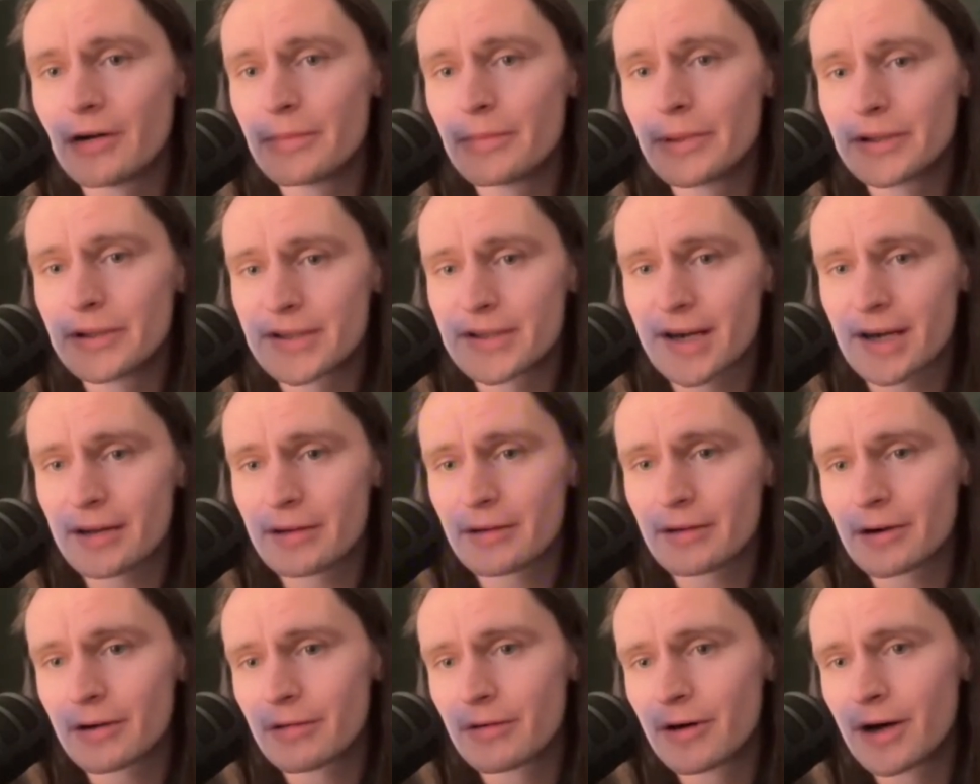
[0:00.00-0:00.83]
put
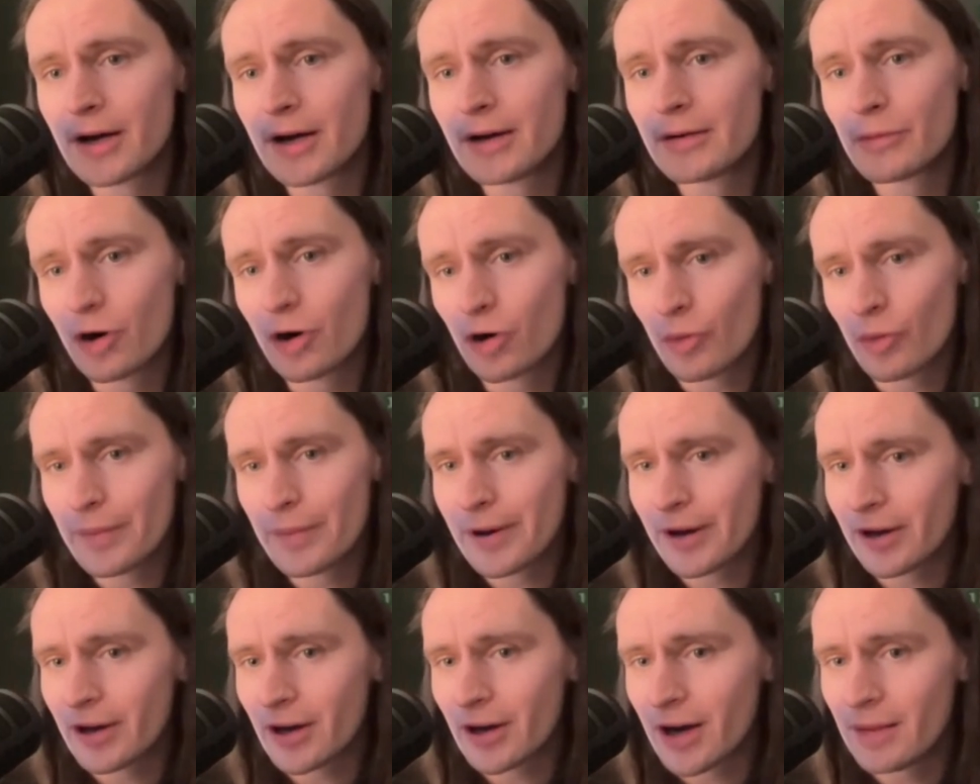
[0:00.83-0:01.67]
together a run where we
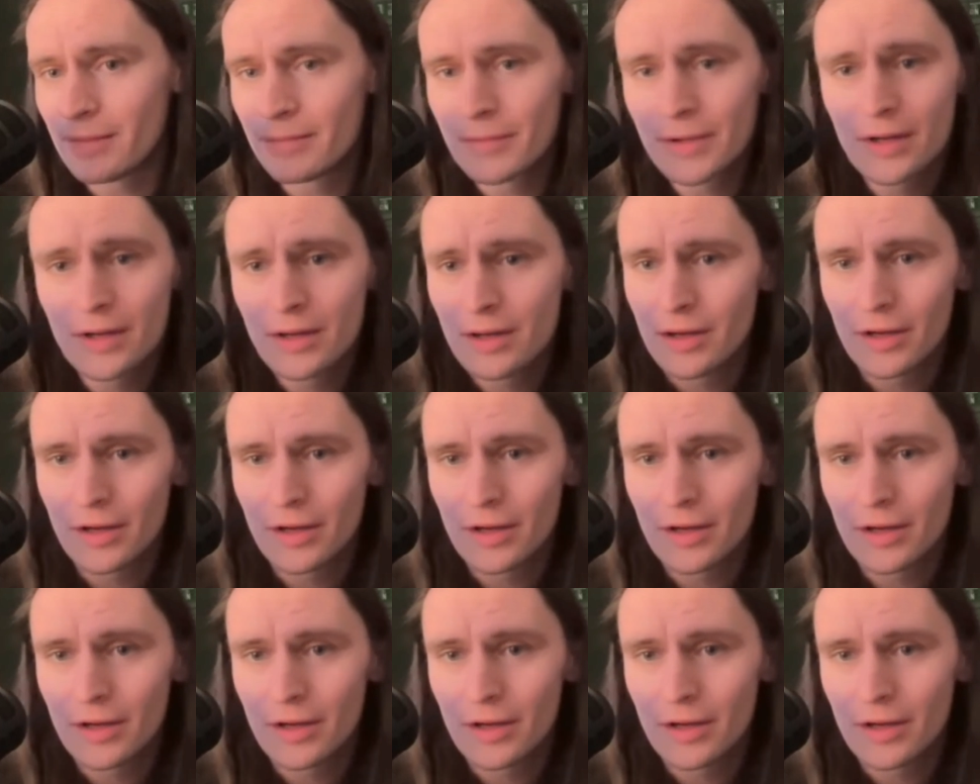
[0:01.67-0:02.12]
pick up